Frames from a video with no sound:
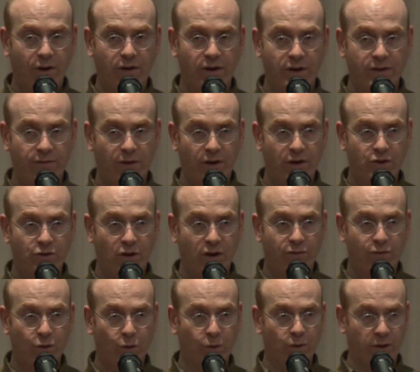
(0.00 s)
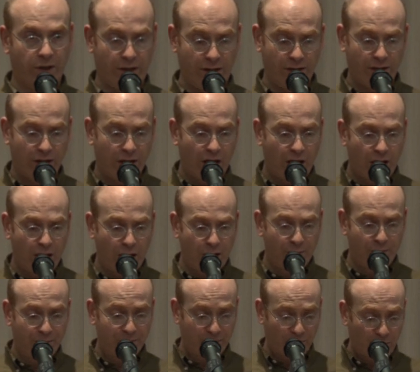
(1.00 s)
very, very straightforwardly.
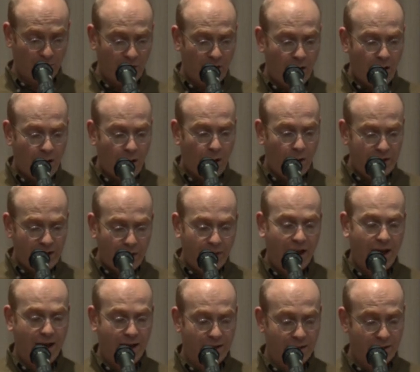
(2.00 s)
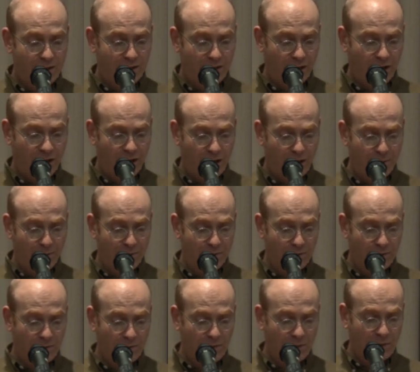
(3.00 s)
Um, on the other hand,
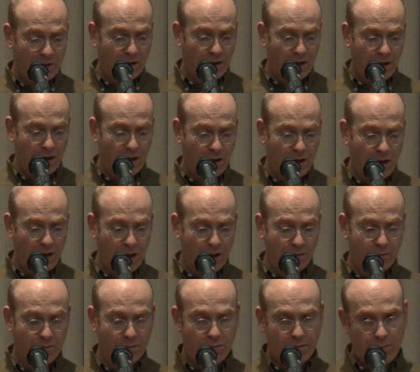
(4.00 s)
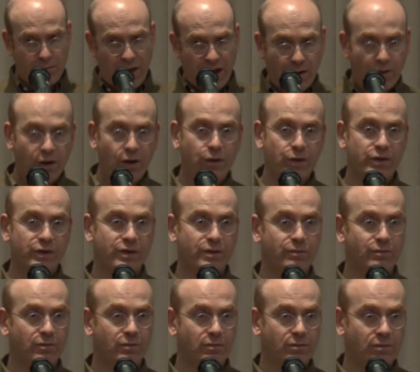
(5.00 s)
um, uh,
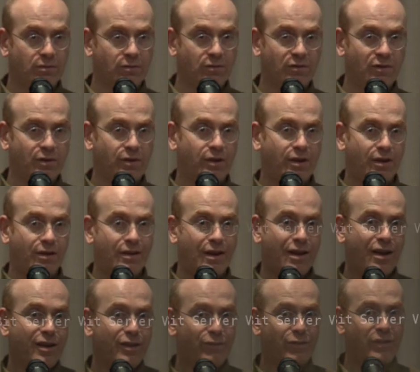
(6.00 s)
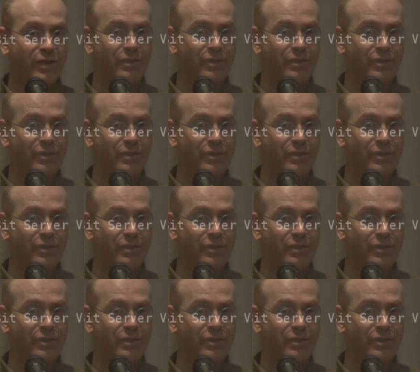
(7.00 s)
macros they're, they're, kind of